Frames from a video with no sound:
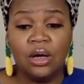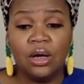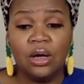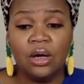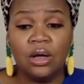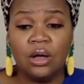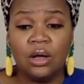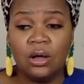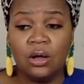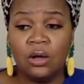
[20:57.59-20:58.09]

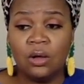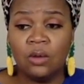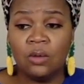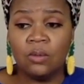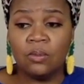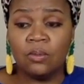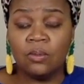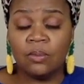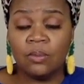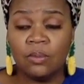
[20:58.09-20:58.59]

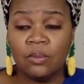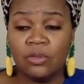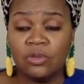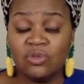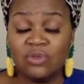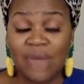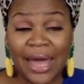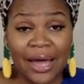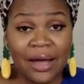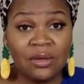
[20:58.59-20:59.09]
um, you
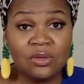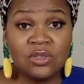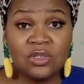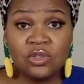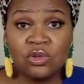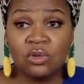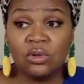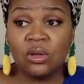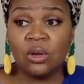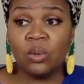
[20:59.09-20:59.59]

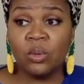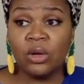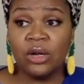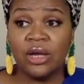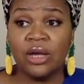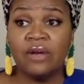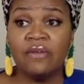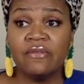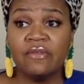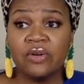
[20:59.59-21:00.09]
counsel or
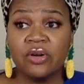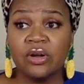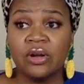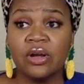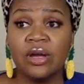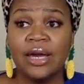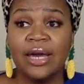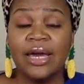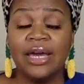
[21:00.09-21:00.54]
whatever,